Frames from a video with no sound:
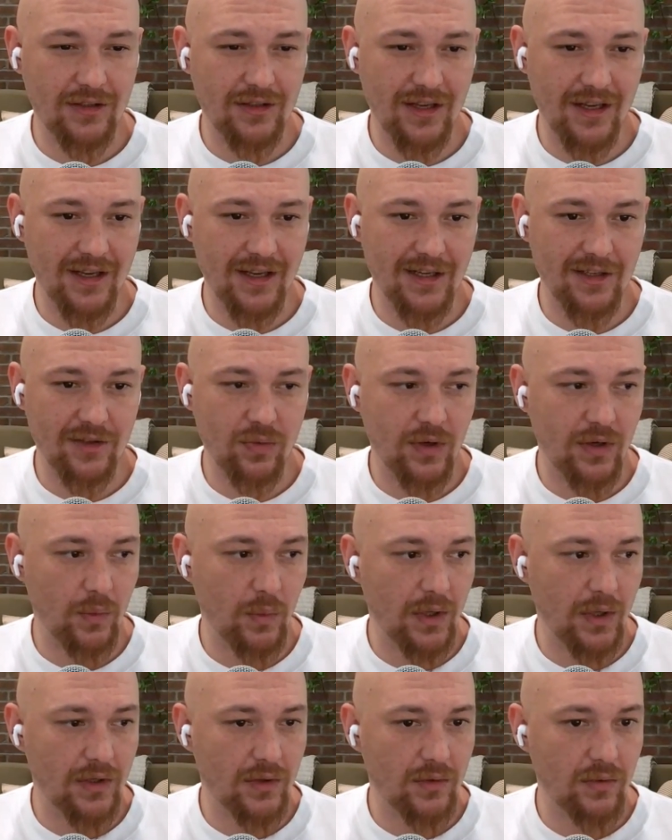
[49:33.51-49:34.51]
again,
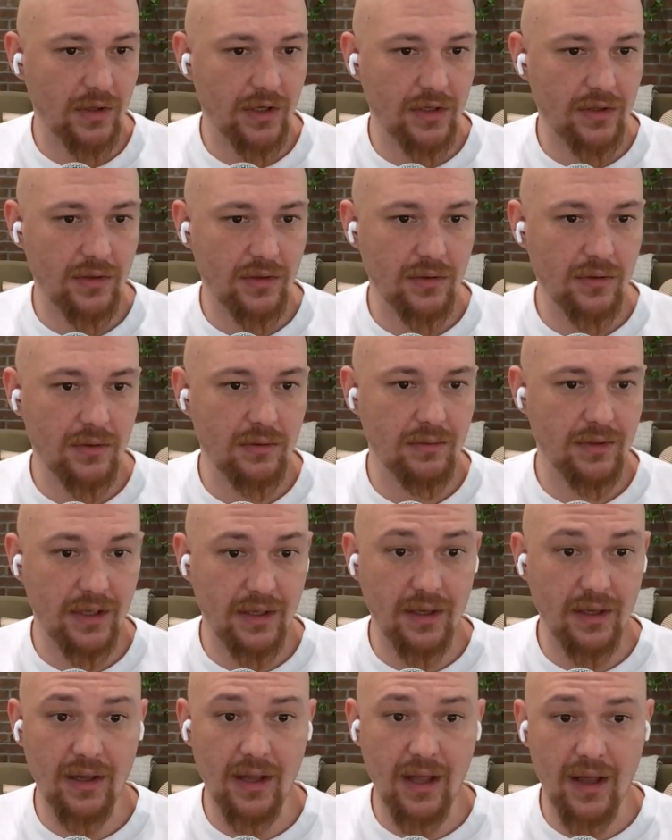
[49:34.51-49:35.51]
21, 22, we
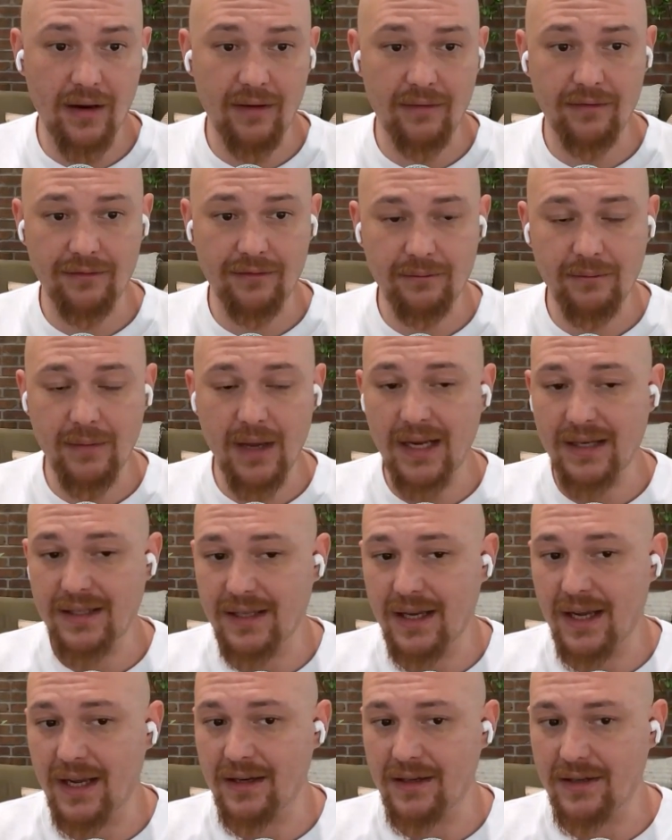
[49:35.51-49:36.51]
did a lot of mad
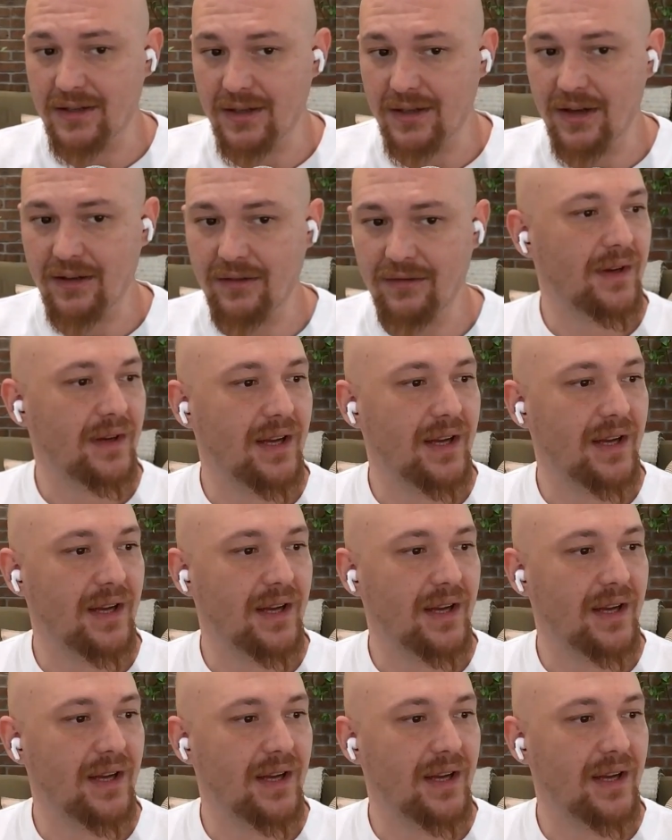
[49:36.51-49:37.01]
science stuff.